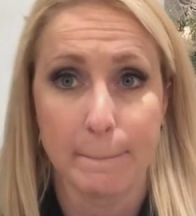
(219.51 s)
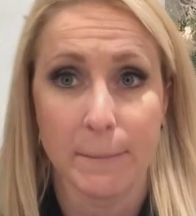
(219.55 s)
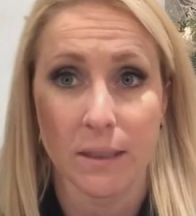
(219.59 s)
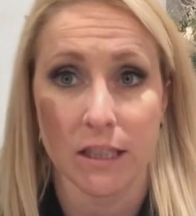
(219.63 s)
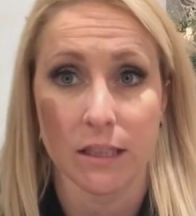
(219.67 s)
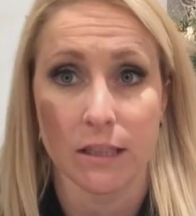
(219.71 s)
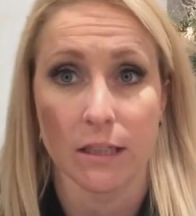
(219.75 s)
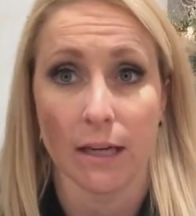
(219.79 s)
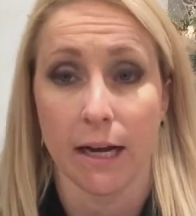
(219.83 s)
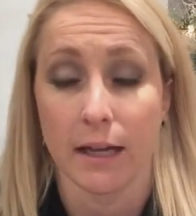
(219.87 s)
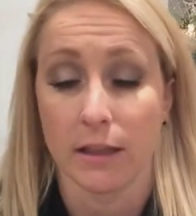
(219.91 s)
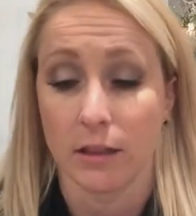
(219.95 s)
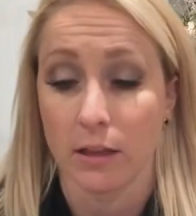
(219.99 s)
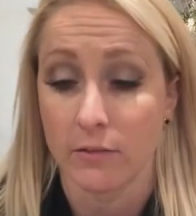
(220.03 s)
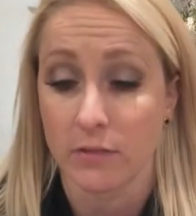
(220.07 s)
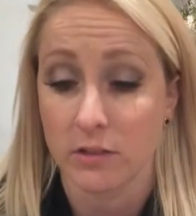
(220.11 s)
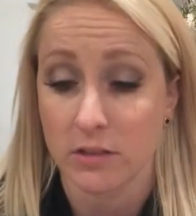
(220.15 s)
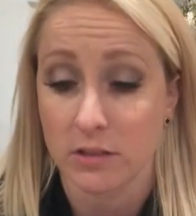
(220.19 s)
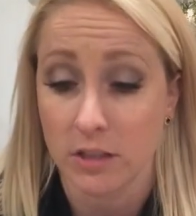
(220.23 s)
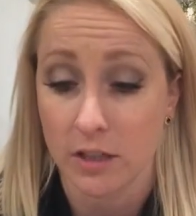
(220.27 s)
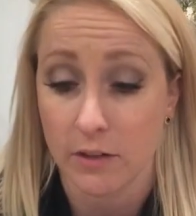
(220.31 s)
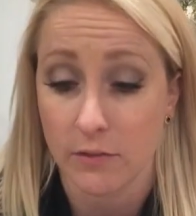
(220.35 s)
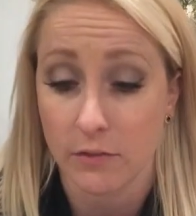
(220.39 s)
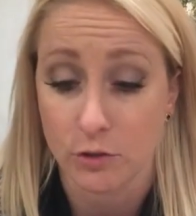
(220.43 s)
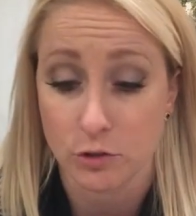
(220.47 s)
But I love this
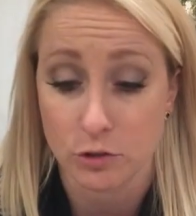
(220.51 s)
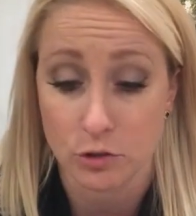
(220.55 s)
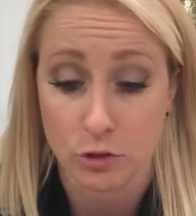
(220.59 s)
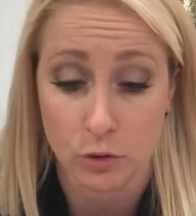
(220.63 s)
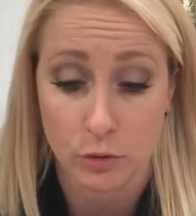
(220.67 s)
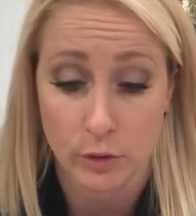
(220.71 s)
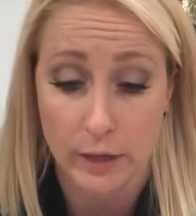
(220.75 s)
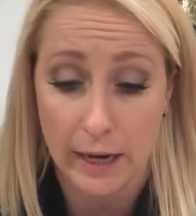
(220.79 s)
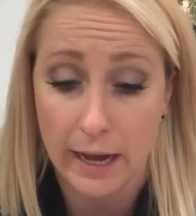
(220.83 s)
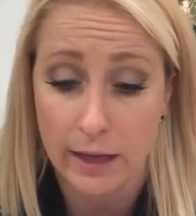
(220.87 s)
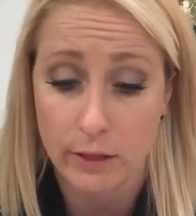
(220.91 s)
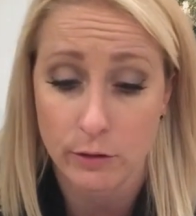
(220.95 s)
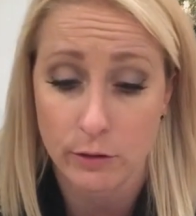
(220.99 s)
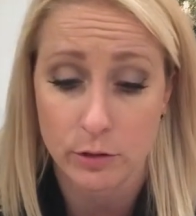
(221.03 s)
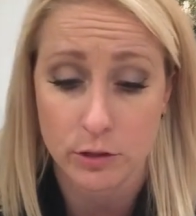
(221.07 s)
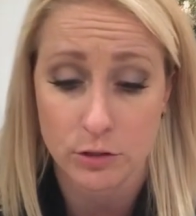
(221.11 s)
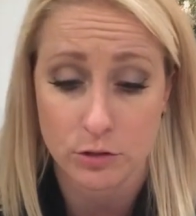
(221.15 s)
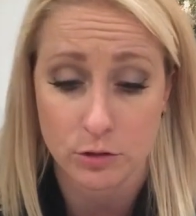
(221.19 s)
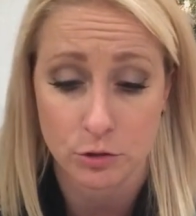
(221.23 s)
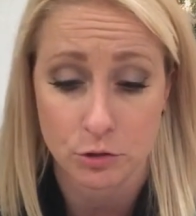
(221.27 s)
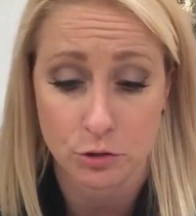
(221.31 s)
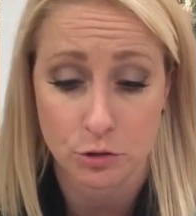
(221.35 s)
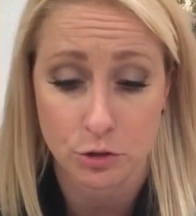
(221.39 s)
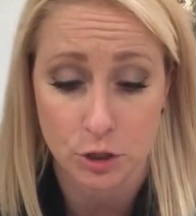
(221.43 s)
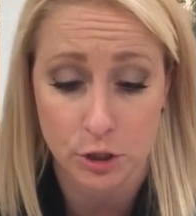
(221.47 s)
stuff. There's no calories,
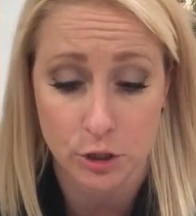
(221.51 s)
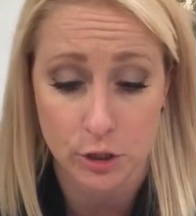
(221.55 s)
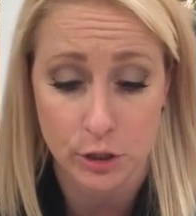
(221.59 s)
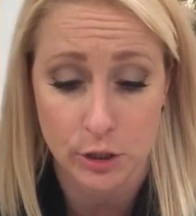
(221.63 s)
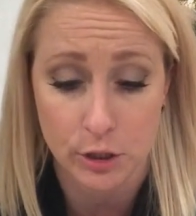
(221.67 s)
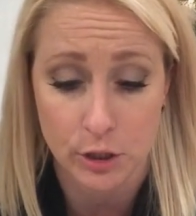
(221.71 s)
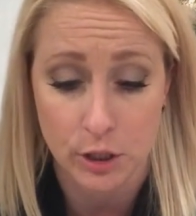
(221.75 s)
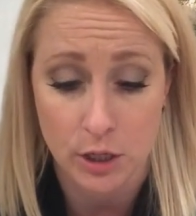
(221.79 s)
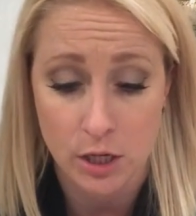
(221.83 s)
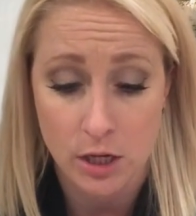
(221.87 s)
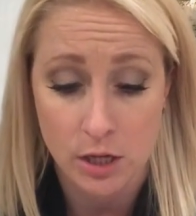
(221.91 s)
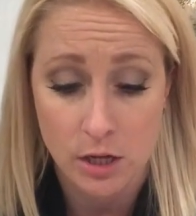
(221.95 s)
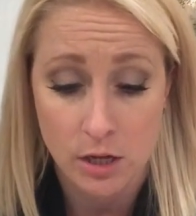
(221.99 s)
no sugar.